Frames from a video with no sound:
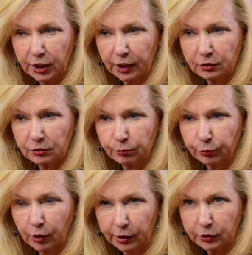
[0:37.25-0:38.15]
the end
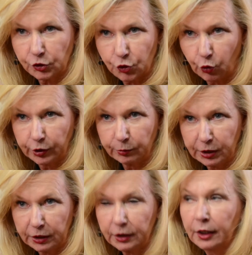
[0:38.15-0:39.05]
product is going to
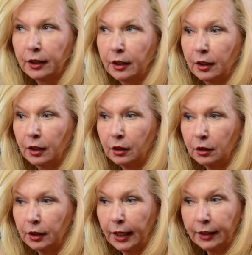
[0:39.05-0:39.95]
be.
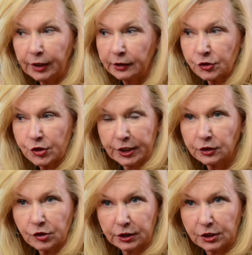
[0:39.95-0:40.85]
Uh, and then
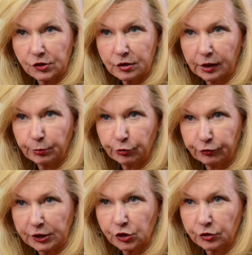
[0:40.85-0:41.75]
sales leads, like
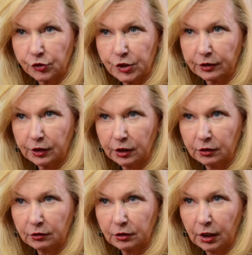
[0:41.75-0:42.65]
professionals that
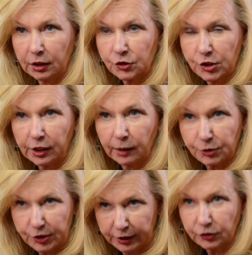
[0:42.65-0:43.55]
can uh, dig up
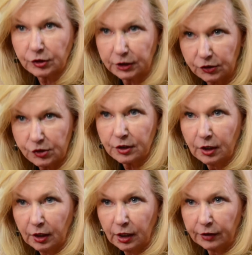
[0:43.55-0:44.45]
sales leads.
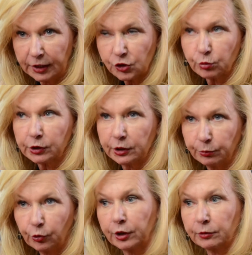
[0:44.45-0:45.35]
And that's really
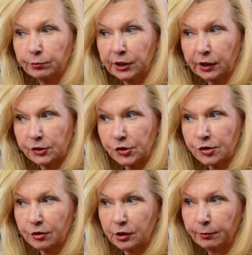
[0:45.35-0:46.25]
important because
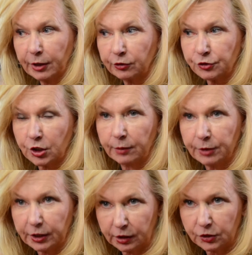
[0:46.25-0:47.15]
the amount of time
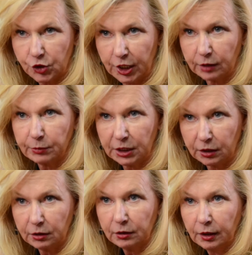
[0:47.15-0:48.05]
that it can take
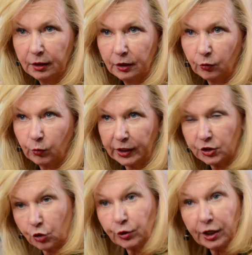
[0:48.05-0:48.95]
me when I
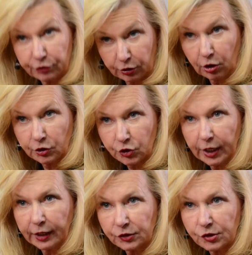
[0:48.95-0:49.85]
don't have the
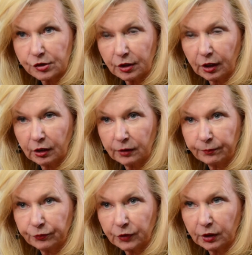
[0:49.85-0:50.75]
contacts,
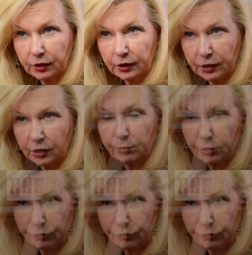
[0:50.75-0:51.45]
um, it can be